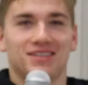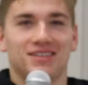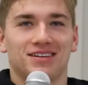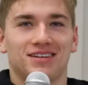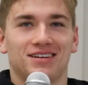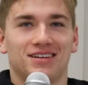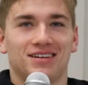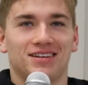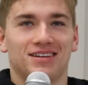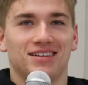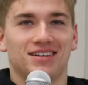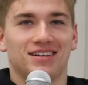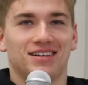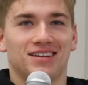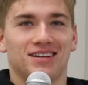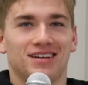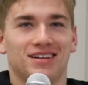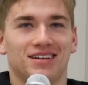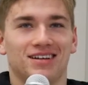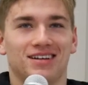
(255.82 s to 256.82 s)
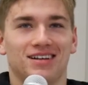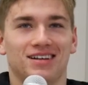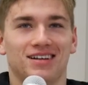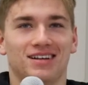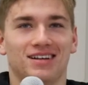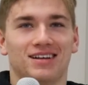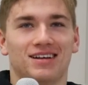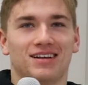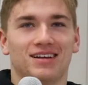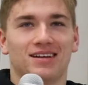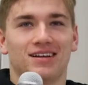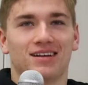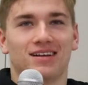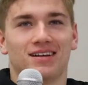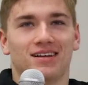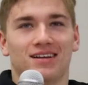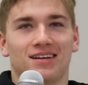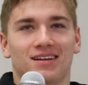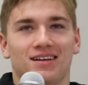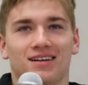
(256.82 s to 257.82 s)
Do you think there could be any
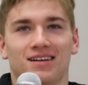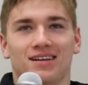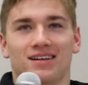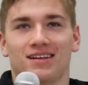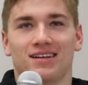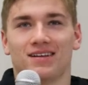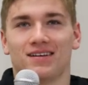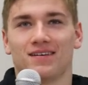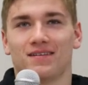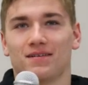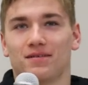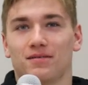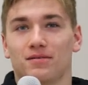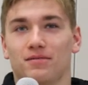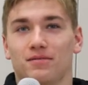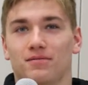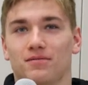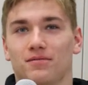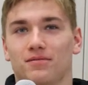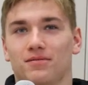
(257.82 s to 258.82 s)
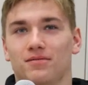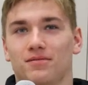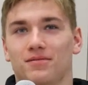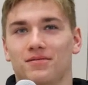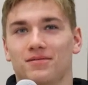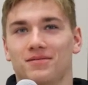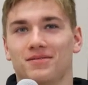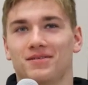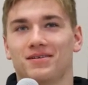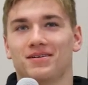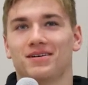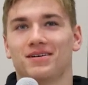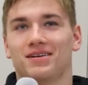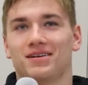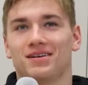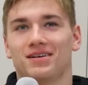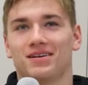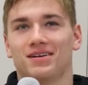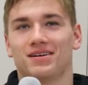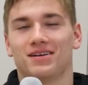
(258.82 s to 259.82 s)
improvements made to CTE classes in
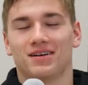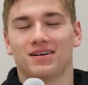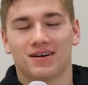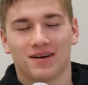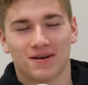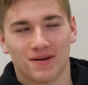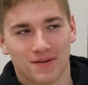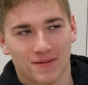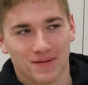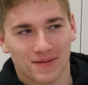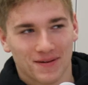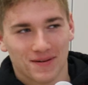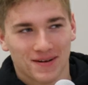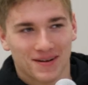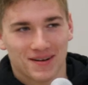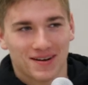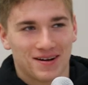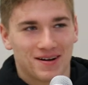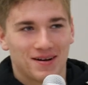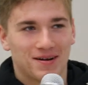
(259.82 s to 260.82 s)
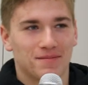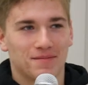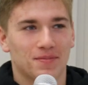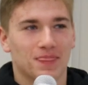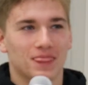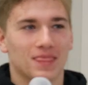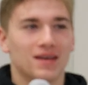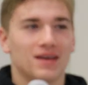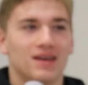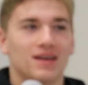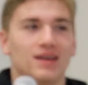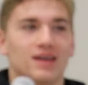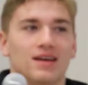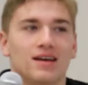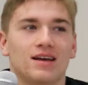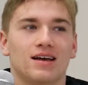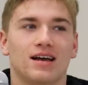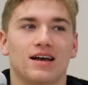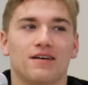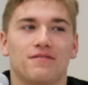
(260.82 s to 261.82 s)
Grand Forks? Oh, um,
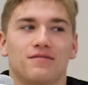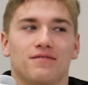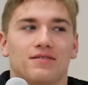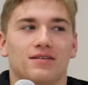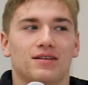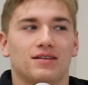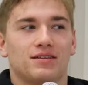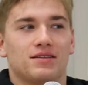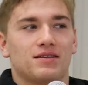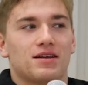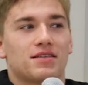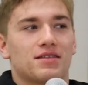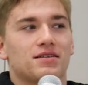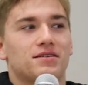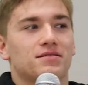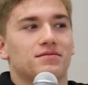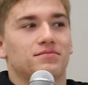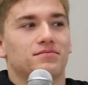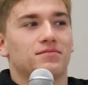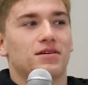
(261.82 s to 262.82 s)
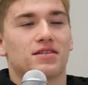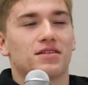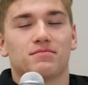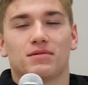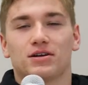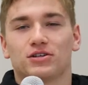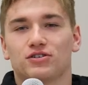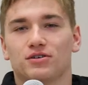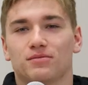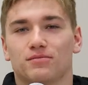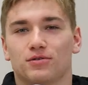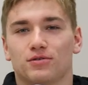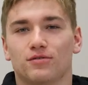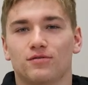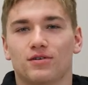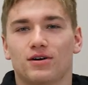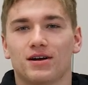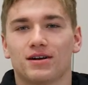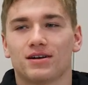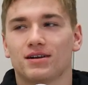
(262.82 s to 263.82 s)
if nothing, nothing much to
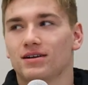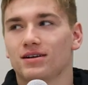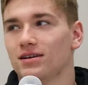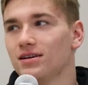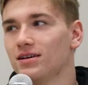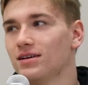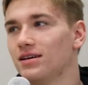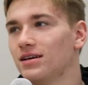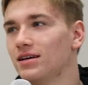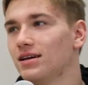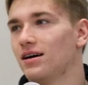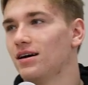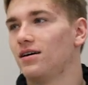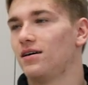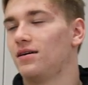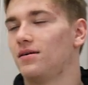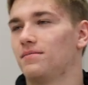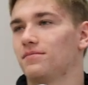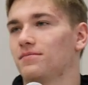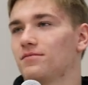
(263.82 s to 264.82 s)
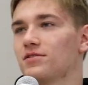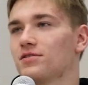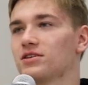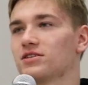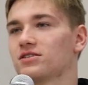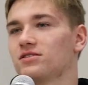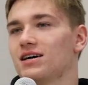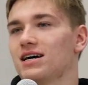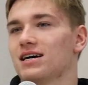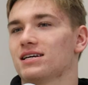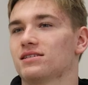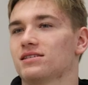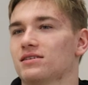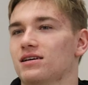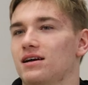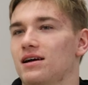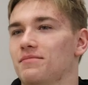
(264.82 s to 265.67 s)
improve on um, for this class.